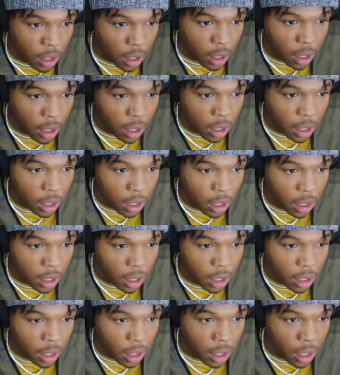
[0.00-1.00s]

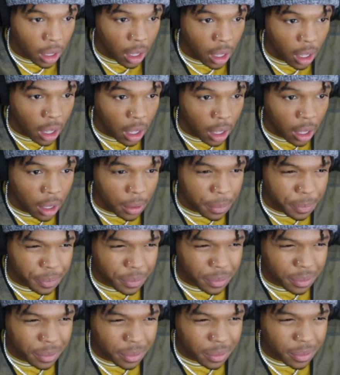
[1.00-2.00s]

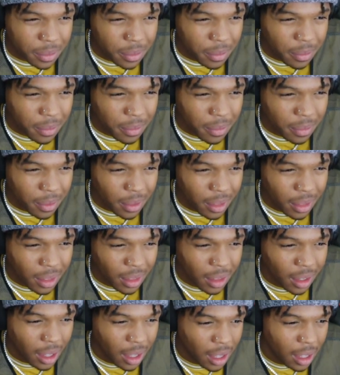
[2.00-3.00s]

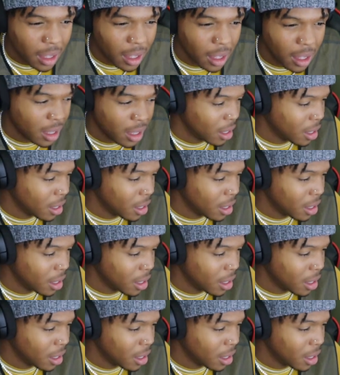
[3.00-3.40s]
No one is speaking in this clip.